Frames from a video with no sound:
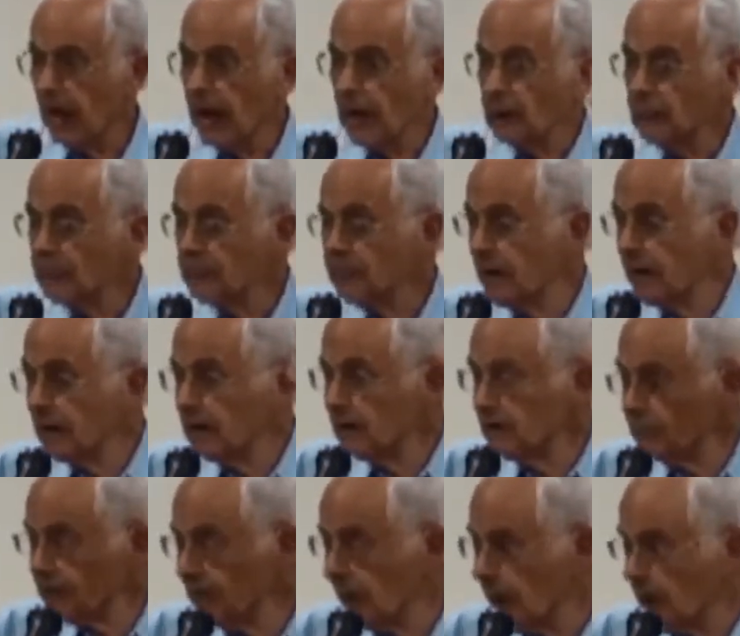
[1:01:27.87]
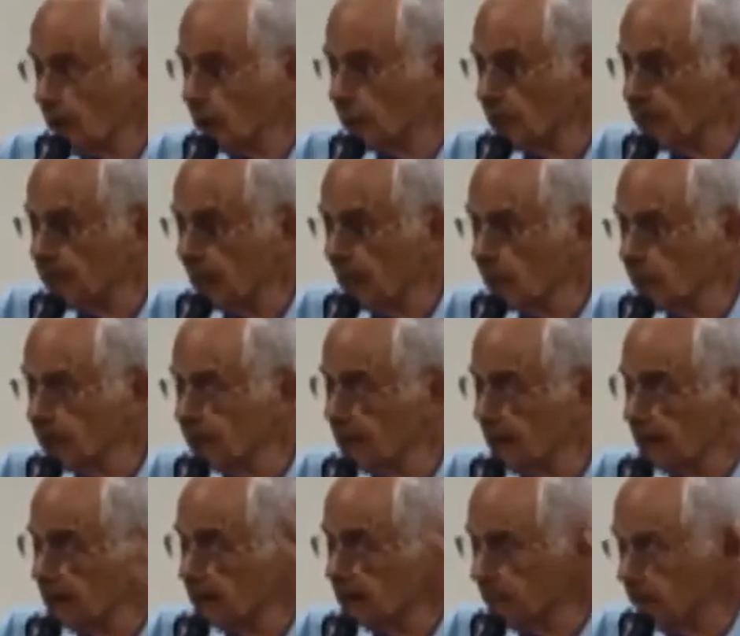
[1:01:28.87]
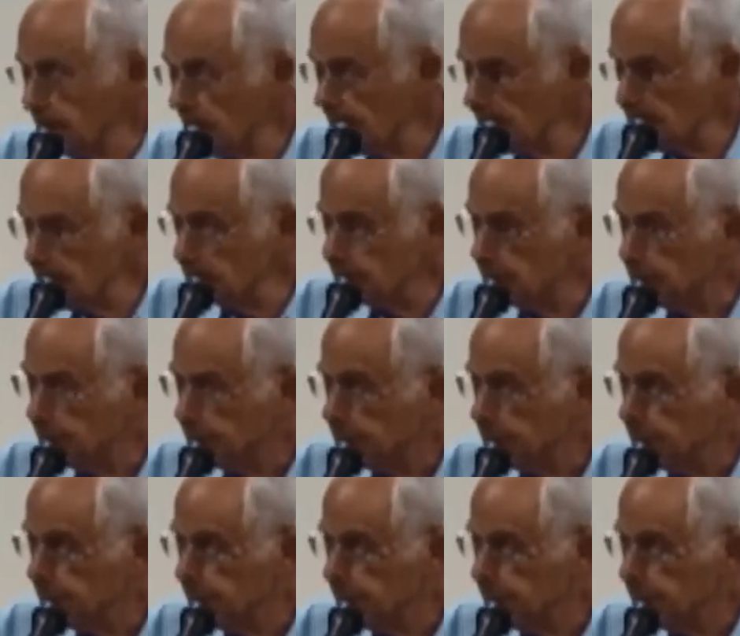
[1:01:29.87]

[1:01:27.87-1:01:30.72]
I'm saying Psalms, I'm saying Tehillim.